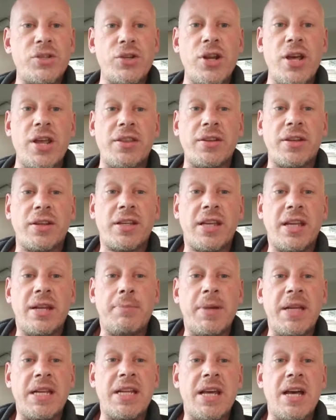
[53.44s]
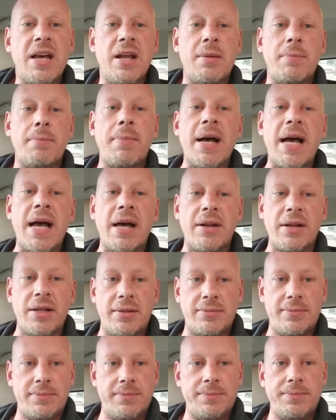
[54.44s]
nothing can be done about it.
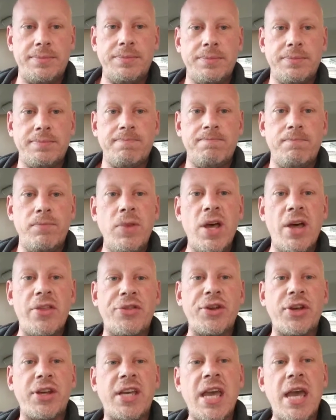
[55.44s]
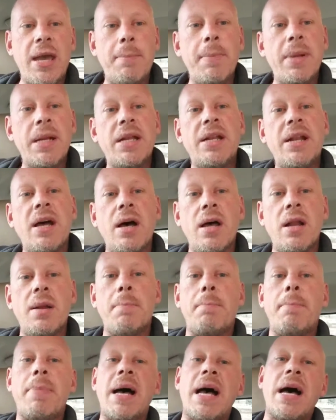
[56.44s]
Nothing can be done
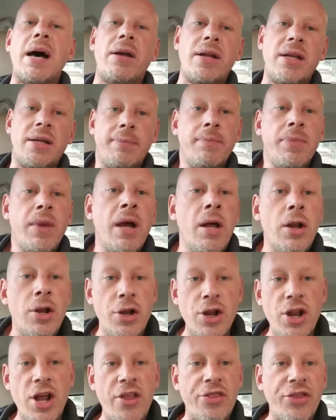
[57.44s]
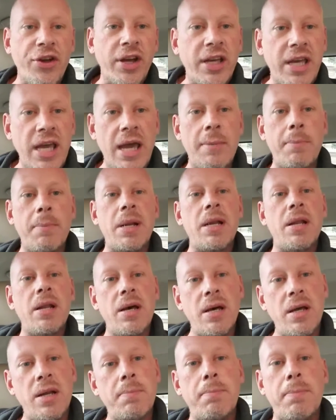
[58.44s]
about it. Nothing can be
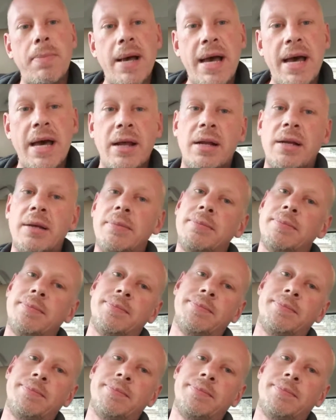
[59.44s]
done about it.